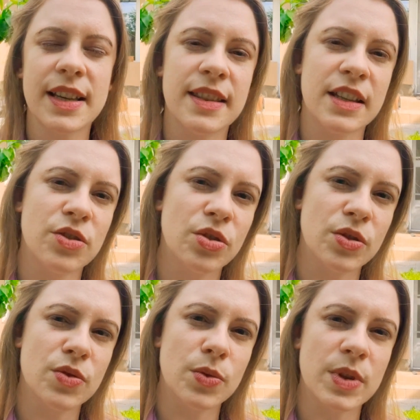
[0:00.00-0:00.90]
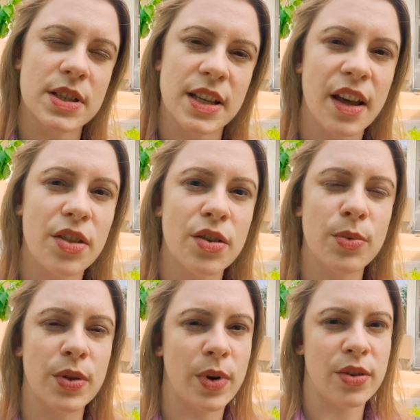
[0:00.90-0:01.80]
and then you're gonna do it together
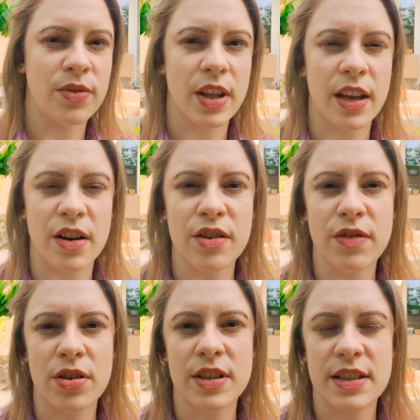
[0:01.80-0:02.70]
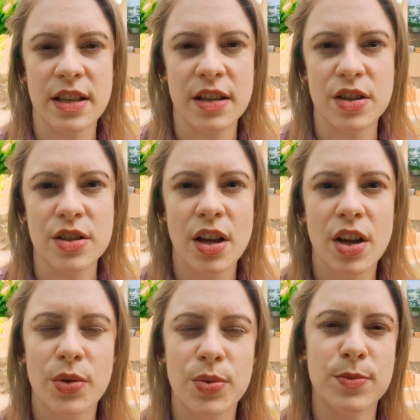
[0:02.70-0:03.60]
with one of their volunteers
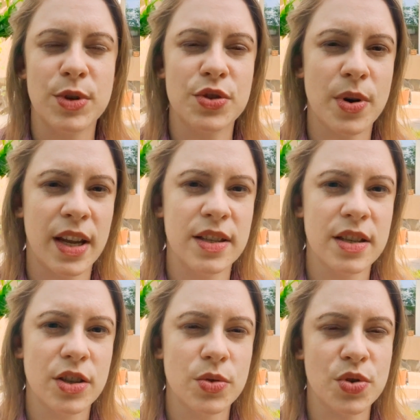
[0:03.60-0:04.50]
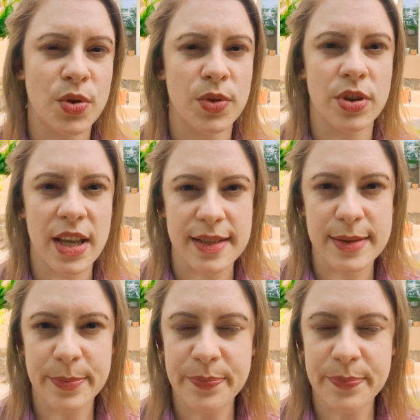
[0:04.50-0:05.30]
who's been trained to show you this.